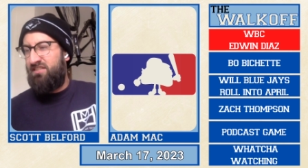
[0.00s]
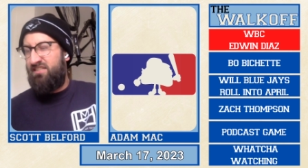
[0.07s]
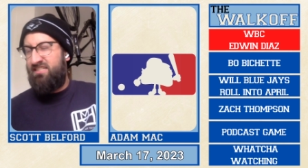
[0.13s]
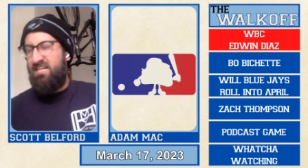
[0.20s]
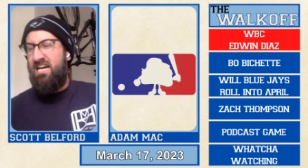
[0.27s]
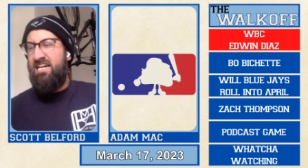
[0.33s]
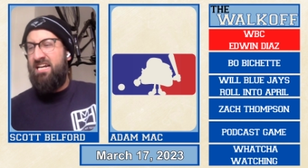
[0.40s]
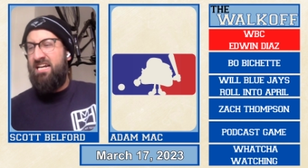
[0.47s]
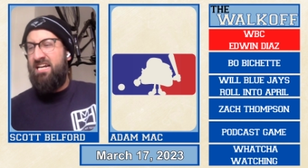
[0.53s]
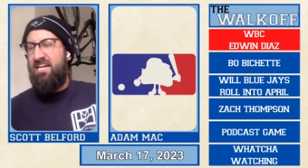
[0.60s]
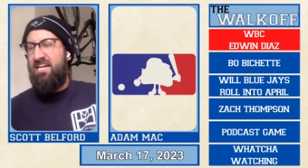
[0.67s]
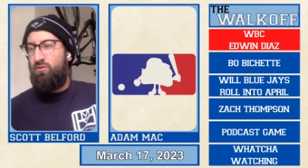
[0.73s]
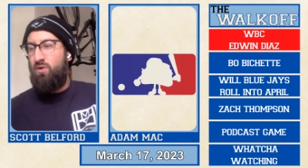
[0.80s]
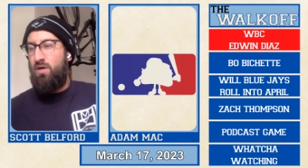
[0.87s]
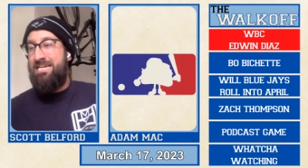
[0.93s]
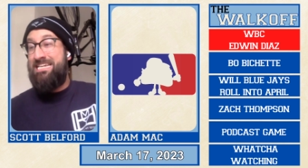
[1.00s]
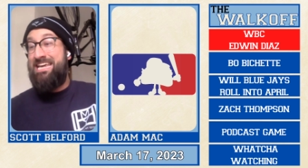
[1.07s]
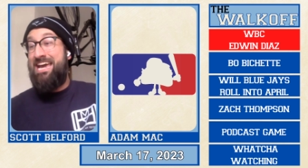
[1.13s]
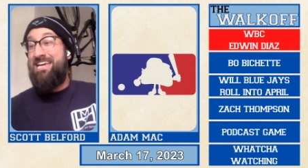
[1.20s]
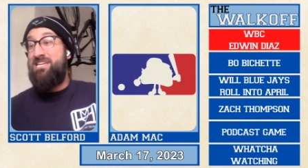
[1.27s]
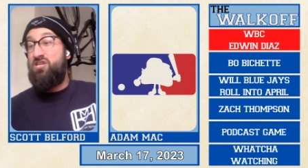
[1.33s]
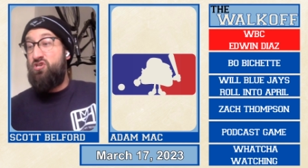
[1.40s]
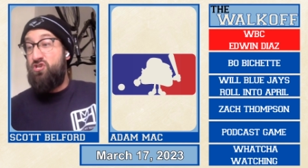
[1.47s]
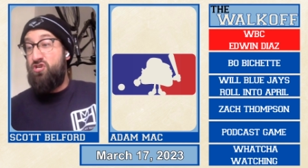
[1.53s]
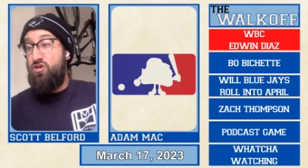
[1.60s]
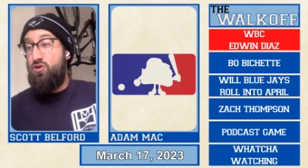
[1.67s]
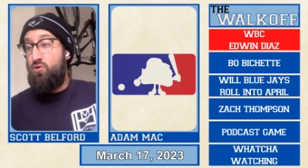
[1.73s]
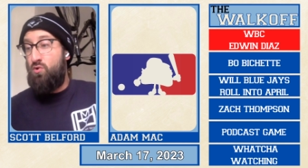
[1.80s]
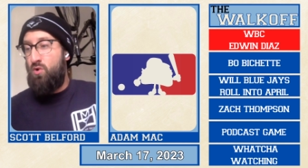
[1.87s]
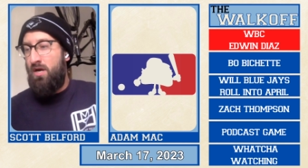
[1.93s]
designed to get
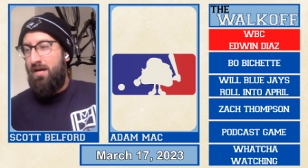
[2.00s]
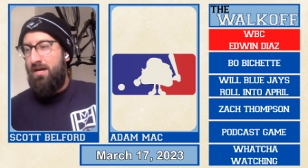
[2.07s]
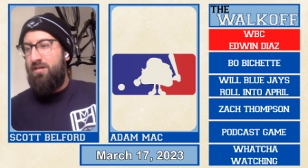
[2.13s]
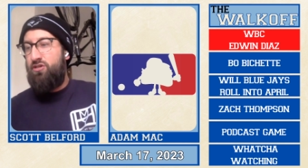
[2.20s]
you